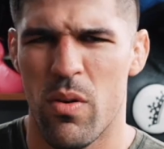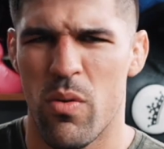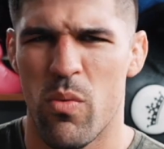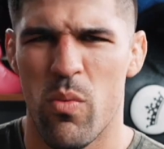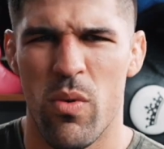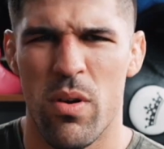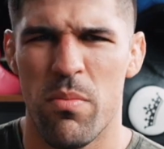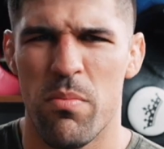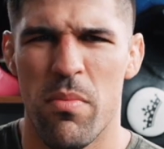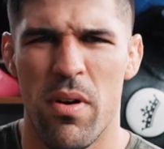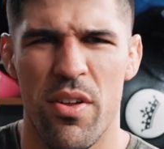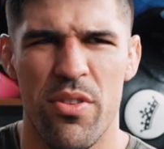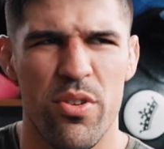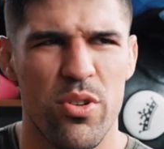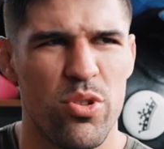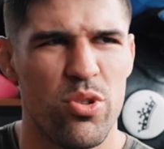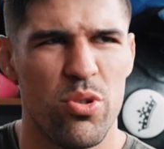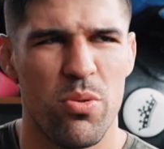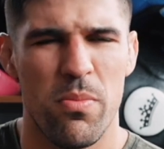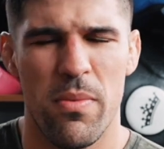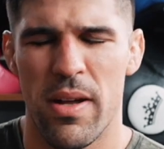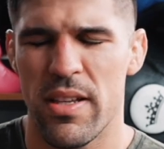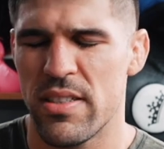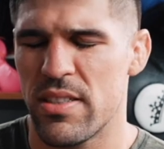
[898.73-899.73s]
1 month or
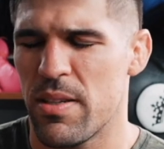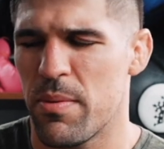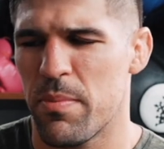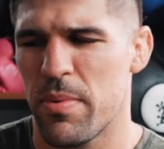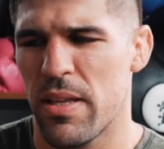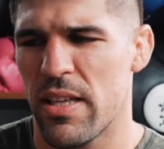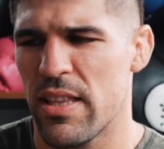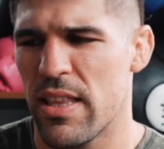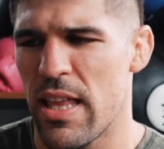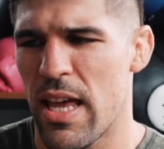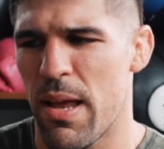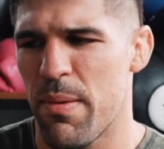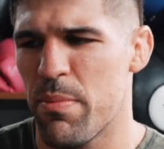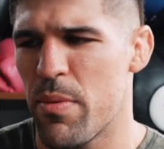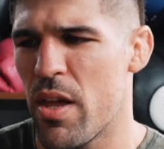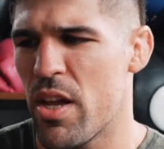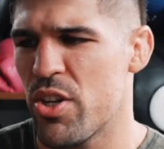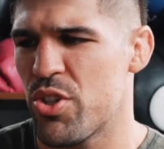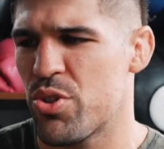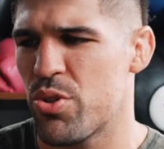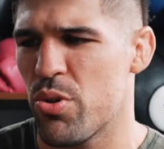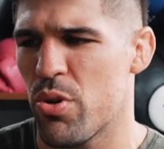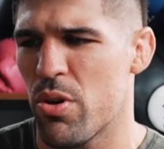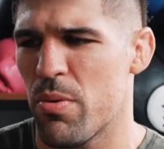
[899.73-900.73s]
2 months, something like that, I'm not
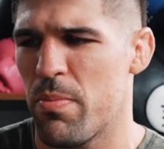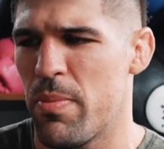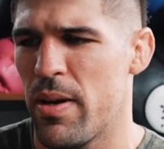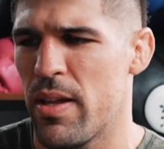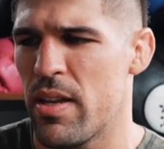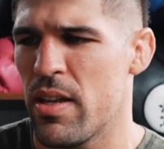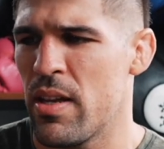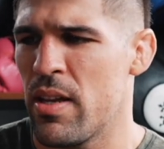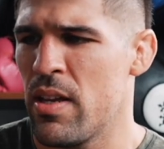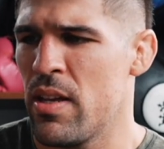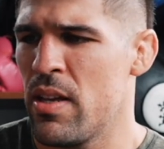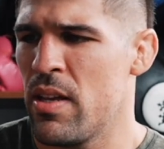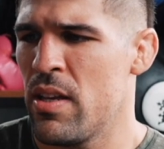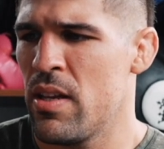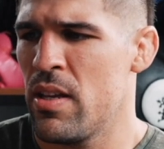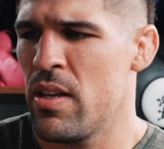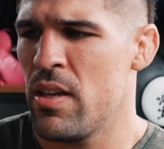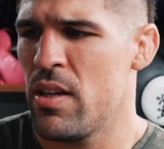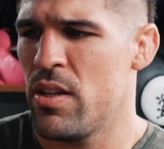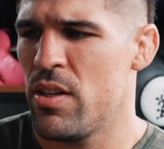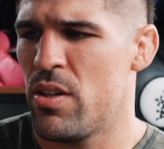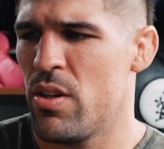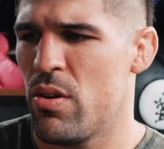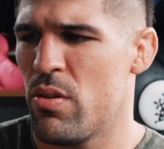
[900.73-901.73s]
sure, but
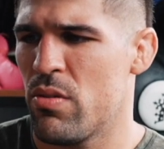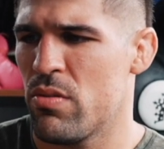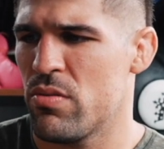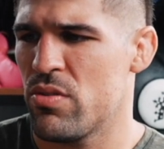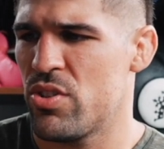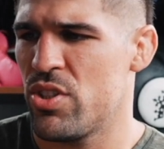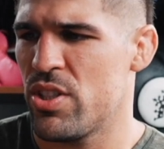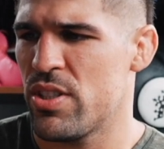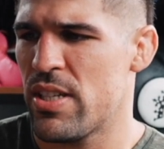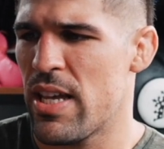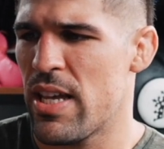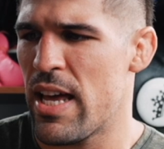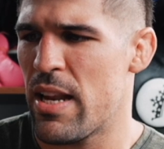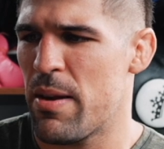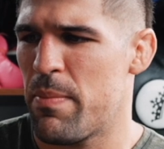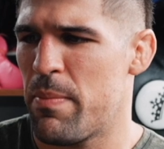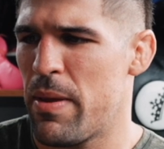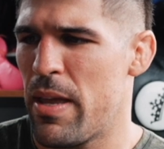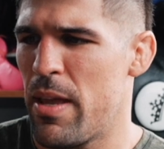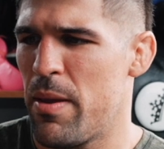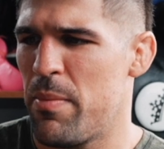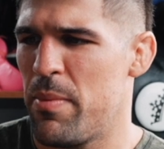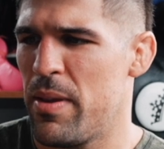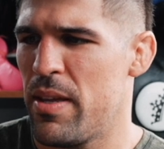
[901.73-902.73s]
they just a
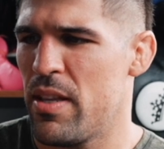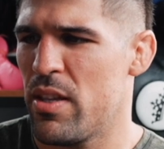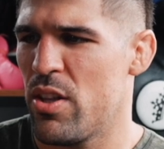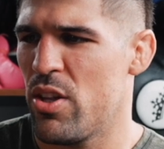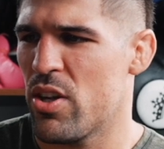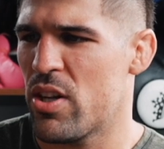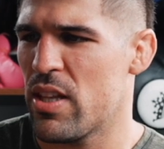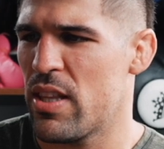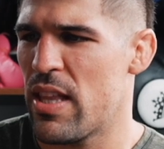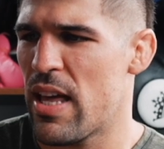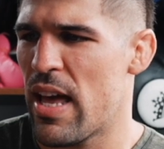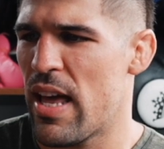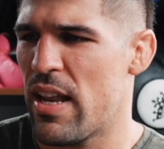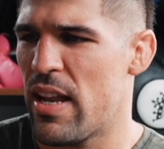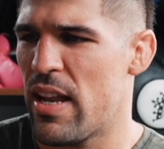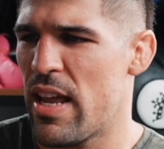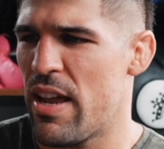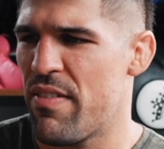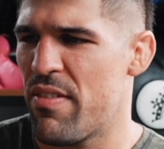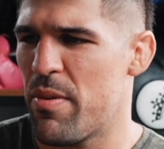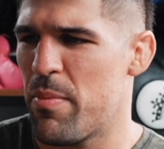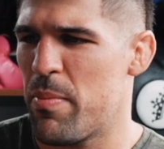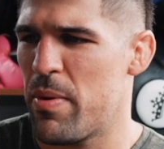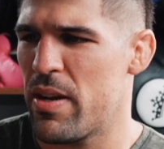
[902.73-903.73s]
baby. Look at that,
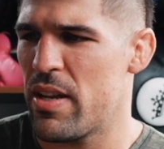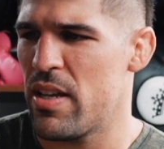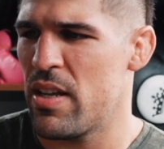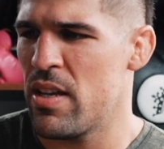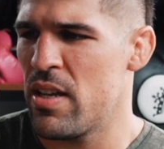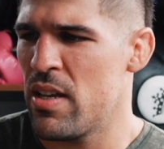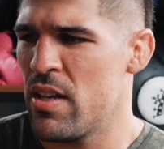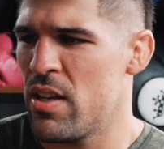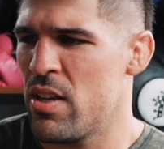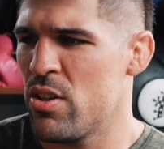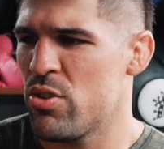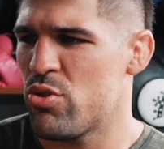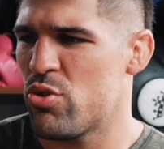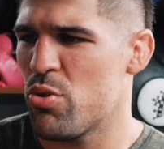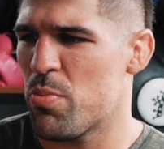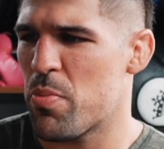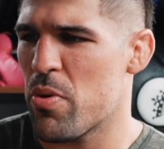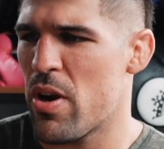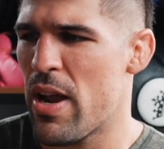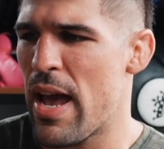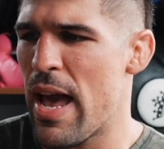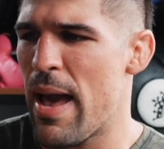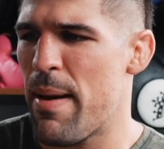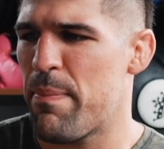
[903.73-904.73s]
everybody super
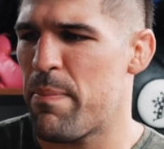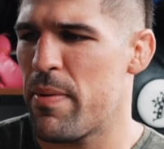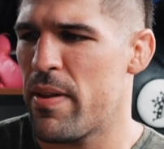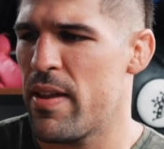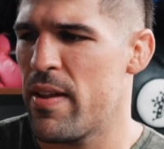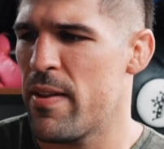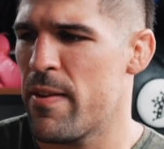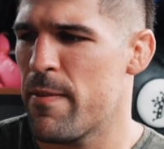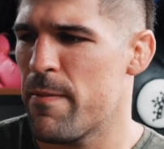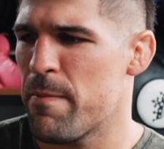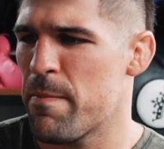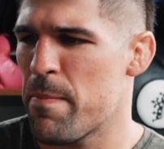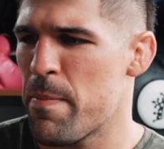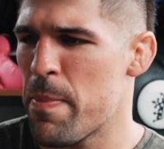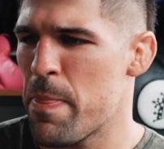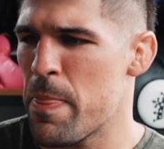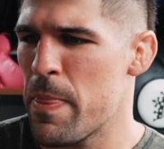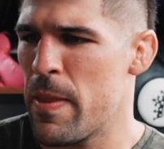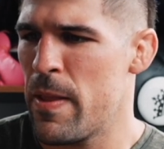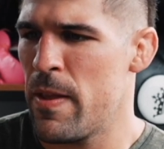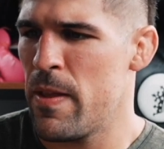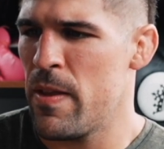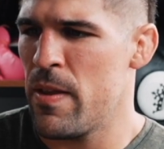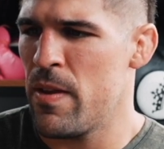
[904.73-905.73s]
happy
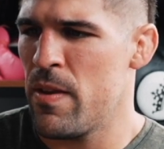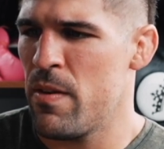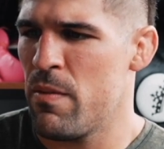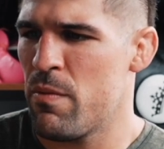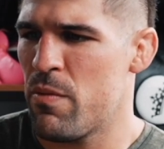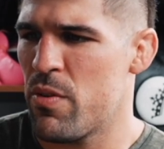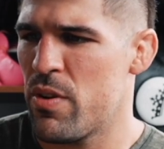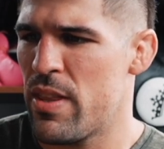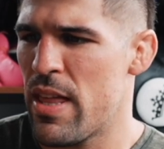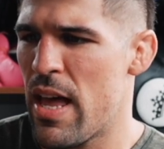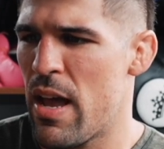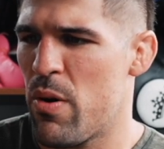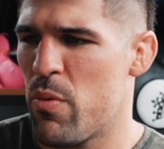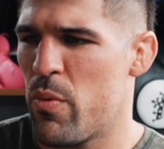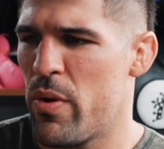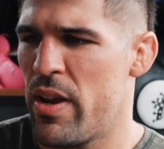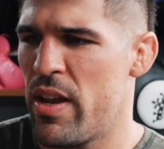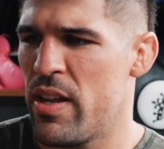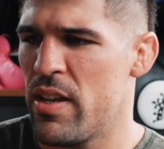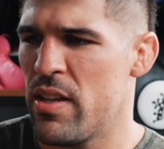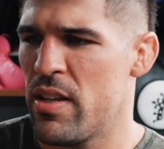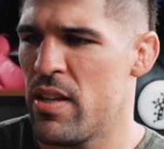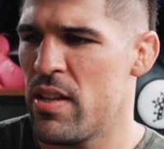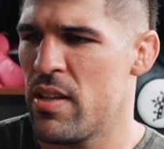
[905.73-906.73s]
for that
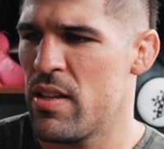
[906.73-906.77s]
win.